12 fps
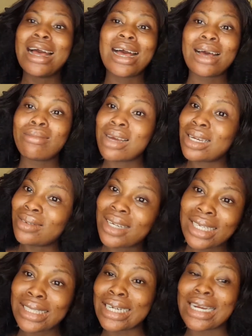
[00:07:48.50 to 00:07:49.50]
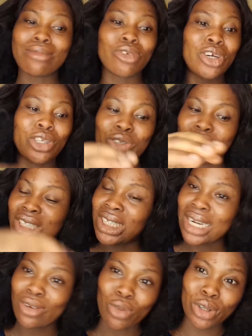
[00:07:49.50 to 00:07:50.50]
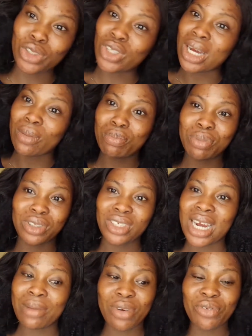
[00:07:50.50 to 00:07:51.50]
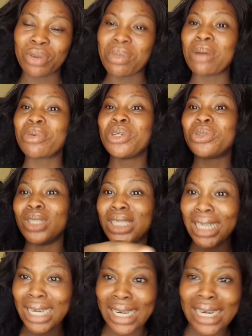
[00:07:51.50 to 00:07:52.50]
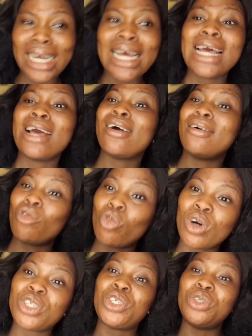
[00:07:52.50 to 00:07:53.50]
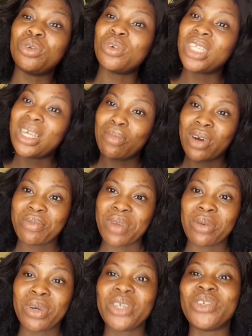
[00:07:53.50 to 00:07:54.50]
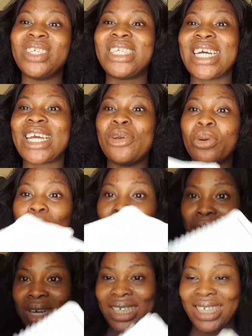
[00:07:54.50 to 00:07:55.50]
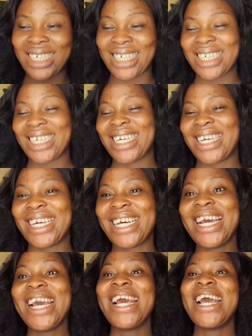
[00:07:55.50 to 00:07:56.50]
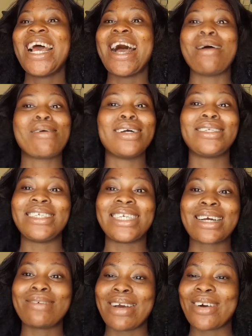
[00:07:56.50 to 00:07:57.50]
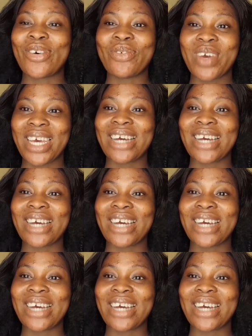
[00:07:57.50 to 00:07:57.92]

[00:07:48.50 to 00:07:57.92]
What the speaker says: I'm educated. I'm going to check what you are prescribing for me. I'm going to check what you wrote about me. I'm going to check your comments. I'm going to check my comment.